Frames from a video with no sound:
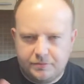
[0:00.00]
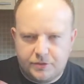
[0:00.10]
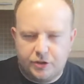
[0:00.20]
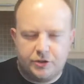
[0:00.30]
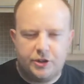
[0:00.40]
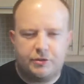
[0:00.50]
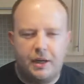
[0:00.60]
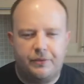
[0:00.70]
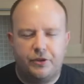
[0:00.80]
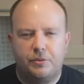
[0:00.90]
Touch of
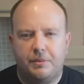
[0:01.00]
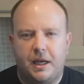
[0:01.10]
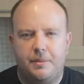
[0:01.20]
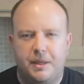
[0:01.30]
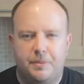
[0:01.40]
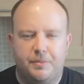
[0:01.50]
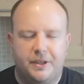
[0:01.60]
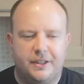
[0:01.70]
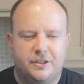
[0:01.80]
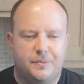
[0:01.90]
grapefruit maybe,
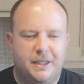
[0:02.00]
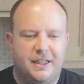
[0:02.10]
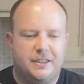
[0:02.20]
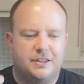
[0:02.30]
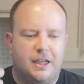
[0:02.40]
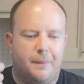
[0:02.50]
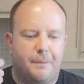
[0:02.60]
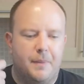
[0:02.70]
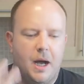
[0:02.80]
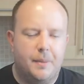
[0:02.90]
but to me it's that
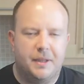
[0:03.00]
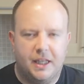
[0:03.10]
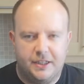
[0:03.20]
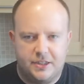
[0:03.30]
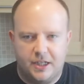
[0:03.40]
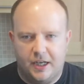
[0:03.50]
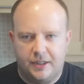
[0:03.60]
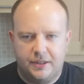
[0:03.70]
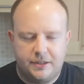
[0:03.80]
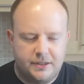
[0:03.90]
marmalade
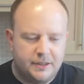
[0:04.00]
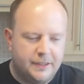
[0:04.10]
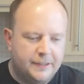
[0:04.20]
tartness.